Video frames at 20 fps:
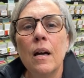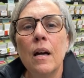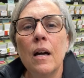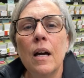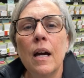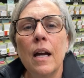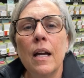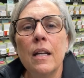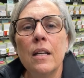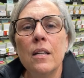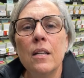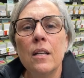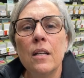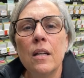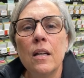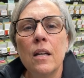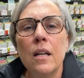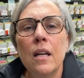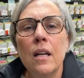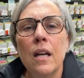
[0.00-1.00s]
All right.
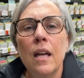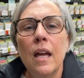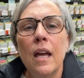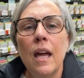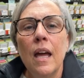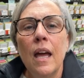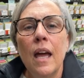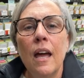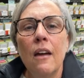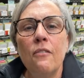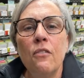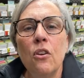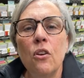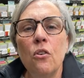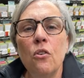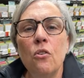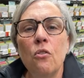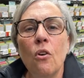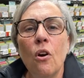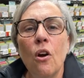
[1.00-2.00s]
Have
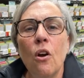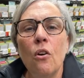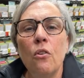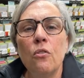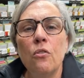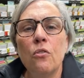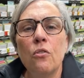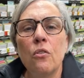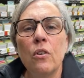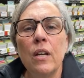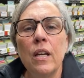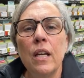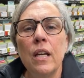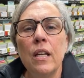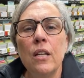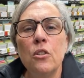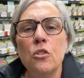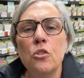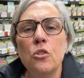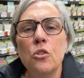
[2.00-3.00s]
you grown
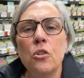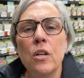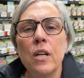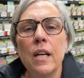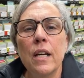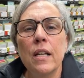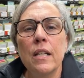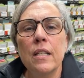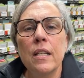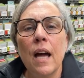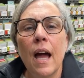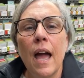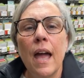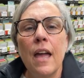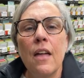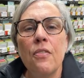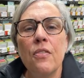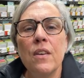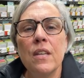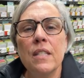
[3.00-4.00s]
green trick
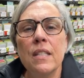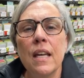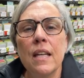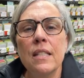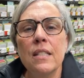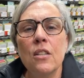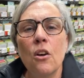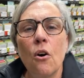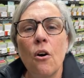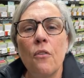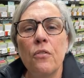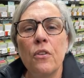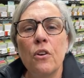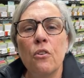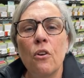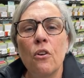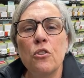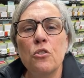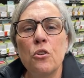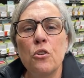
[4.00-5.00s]
dianthus? I saw at
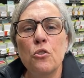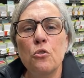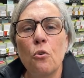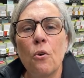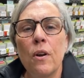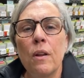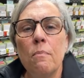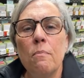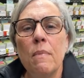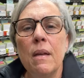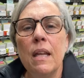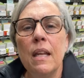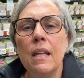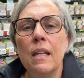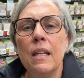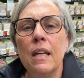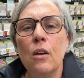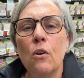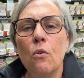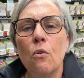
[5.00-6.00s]
the grocery store and
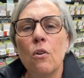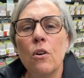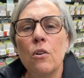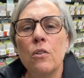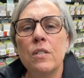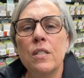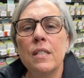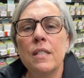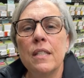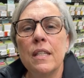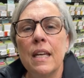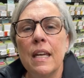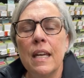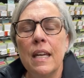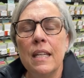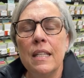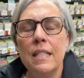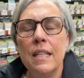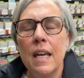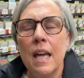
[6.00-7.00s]
immediately ordered
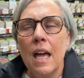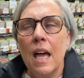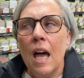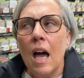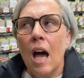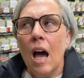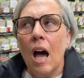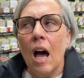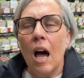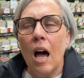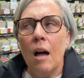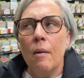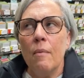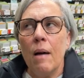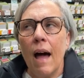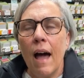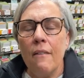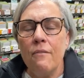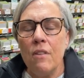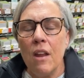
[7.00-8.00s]
seeds.
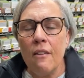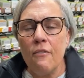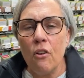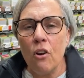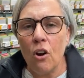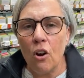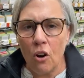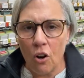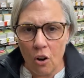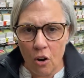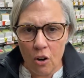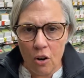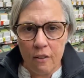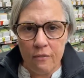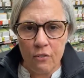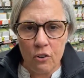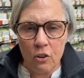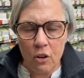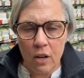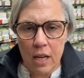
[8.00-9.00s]
Um, I've never
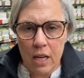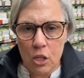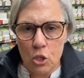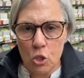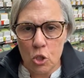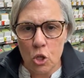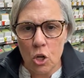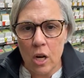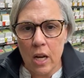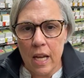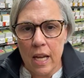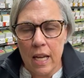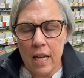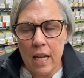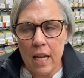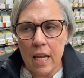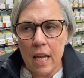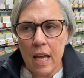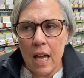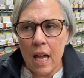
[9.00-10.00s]
heard of Green
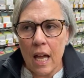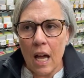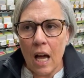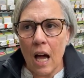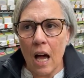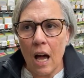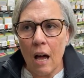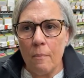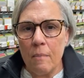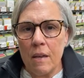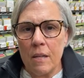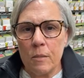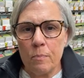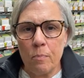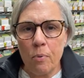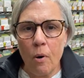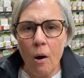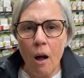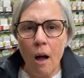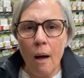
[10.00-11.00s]
Trick. Um,
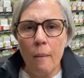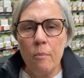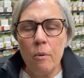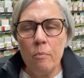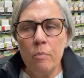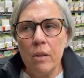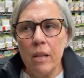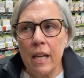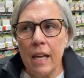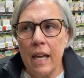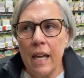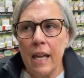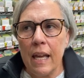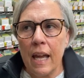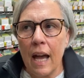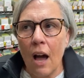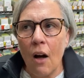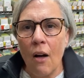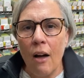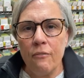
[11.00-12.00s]
it's
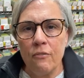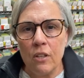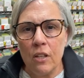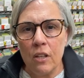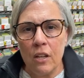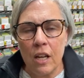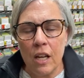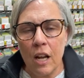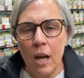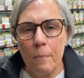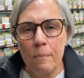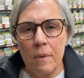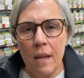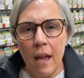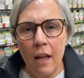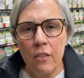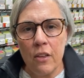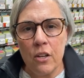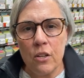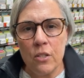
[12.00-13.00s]
probably, I'll have to look it up
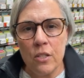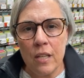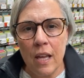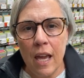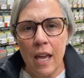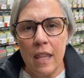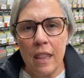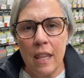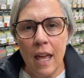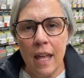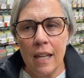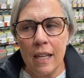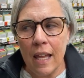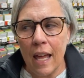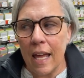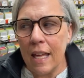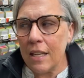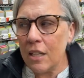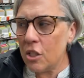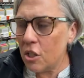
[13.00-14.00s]
now that you're saying that.
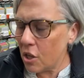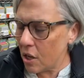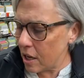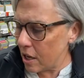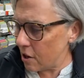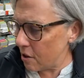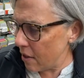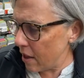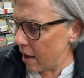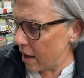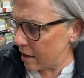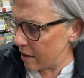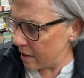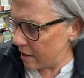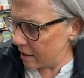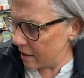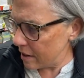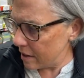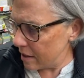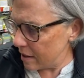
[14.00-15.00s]
Lane, did you hear
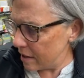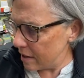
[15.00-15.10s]
that?